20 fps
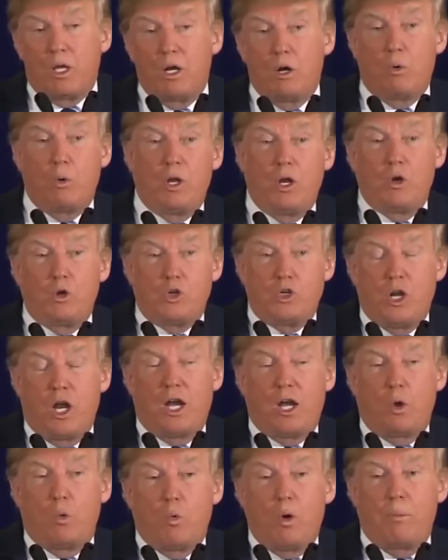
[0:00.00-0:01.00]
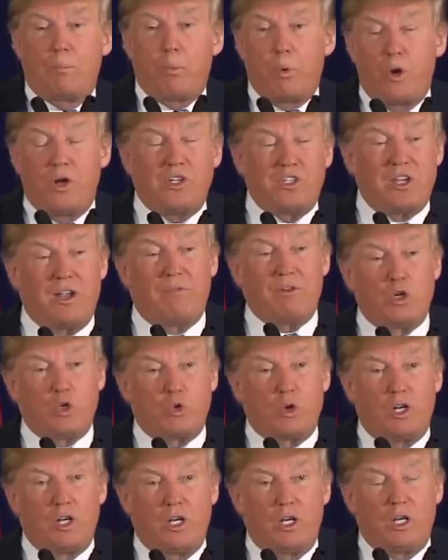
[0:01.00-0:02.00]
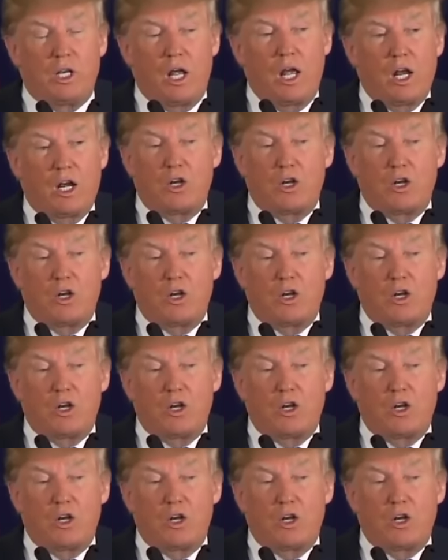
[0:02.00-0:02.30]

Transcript: You know, we owe China $1.7 trillion,